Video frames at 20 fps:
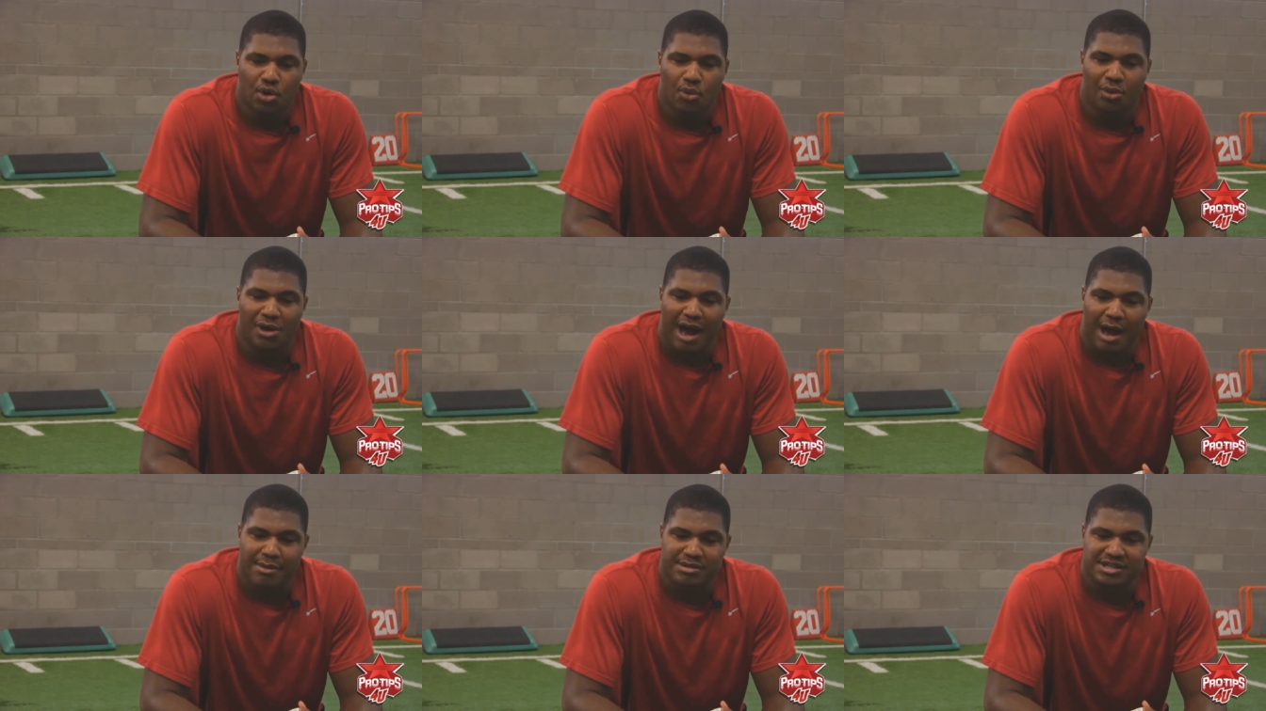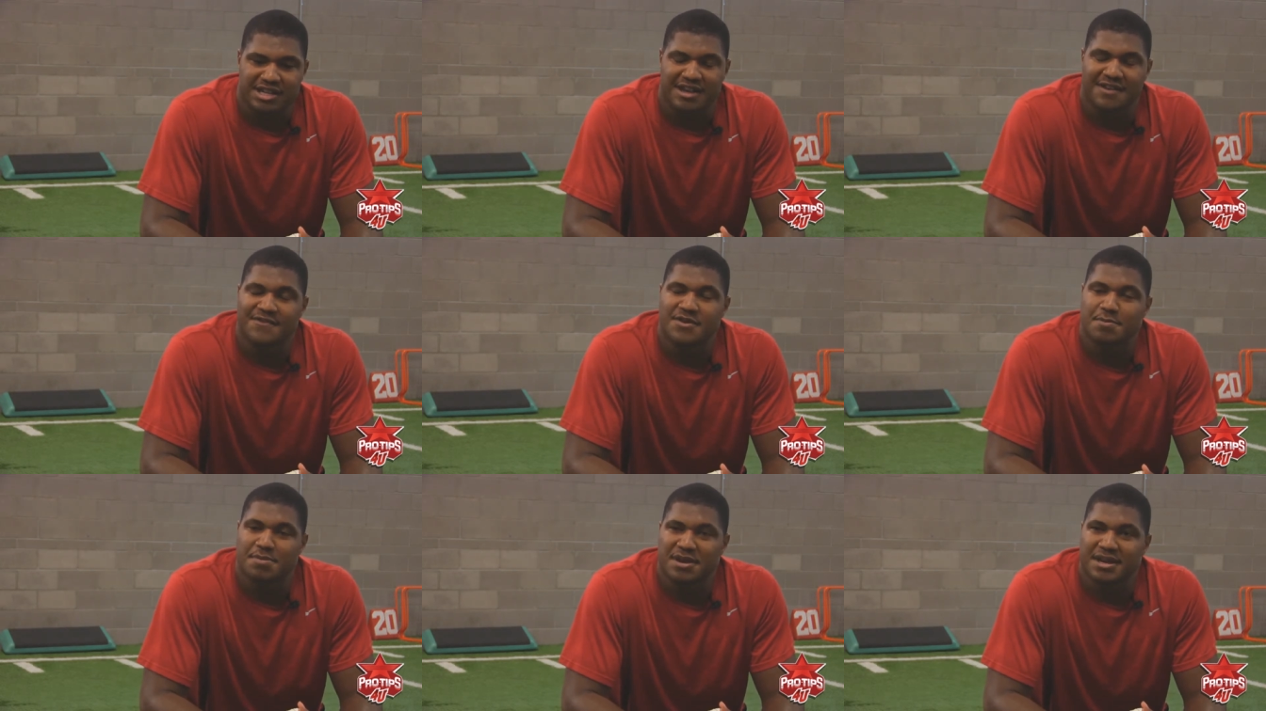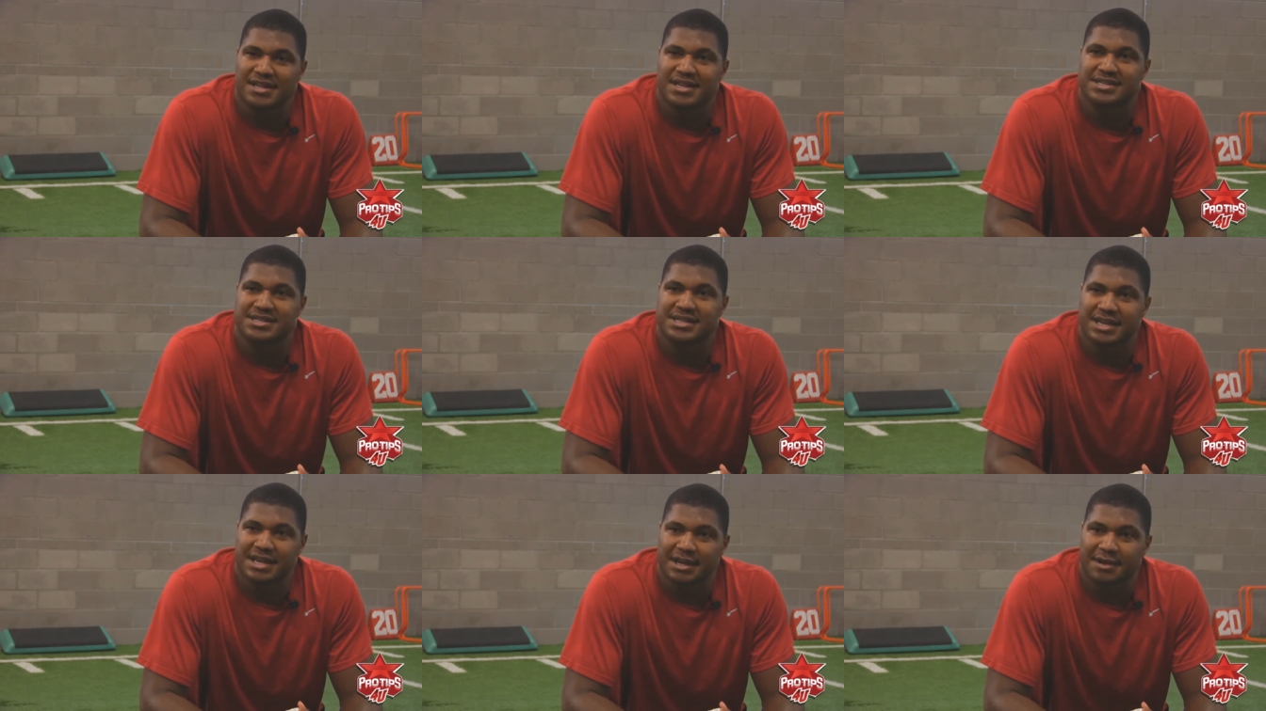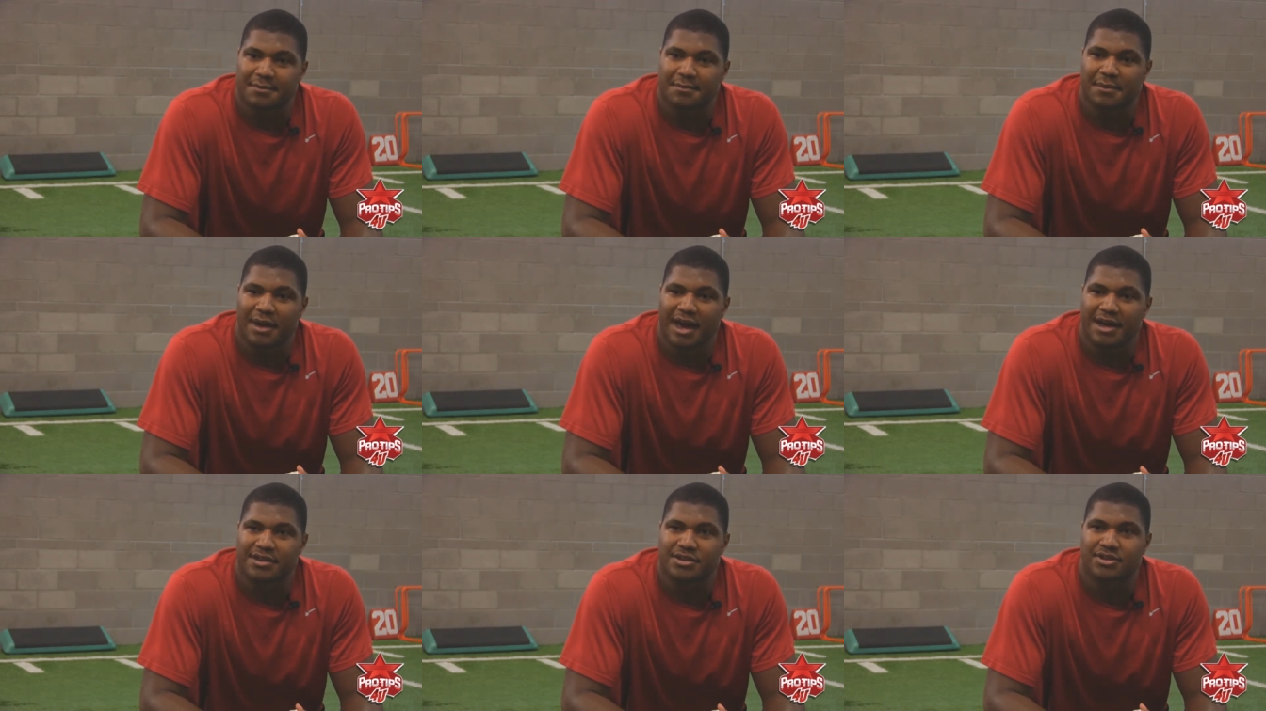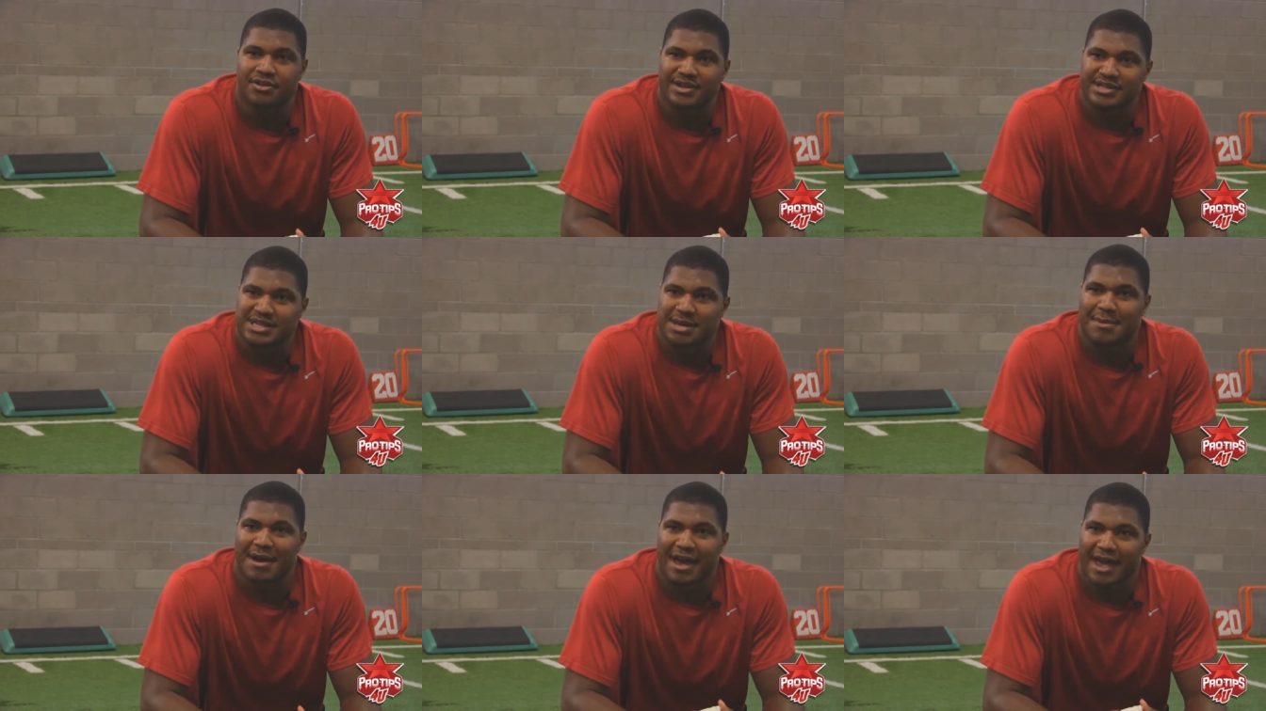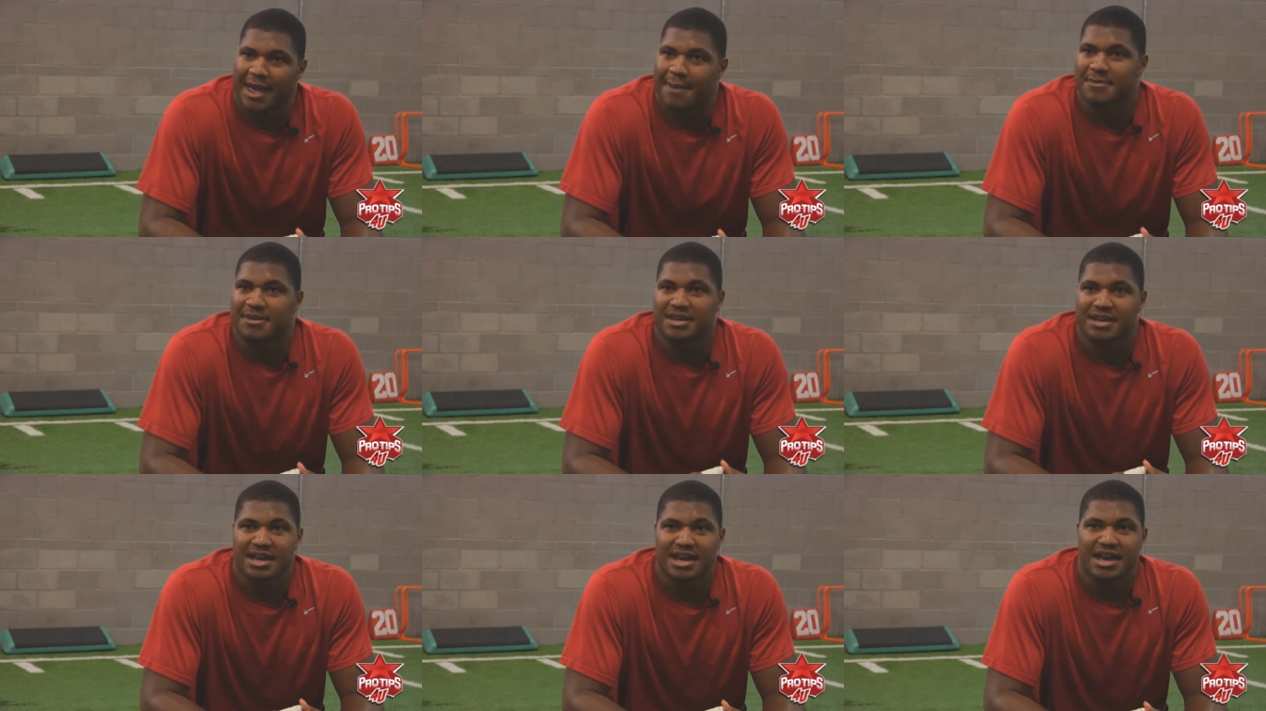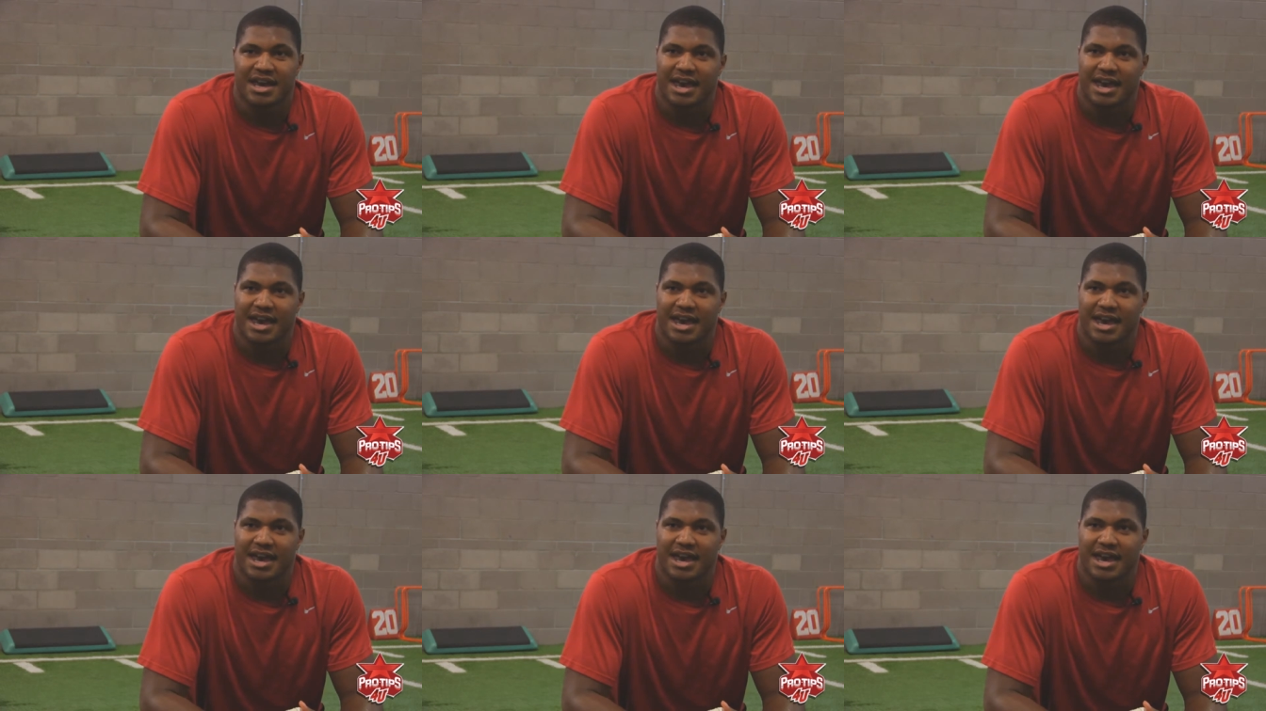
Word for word: when I was the MVP of the team at University of Miami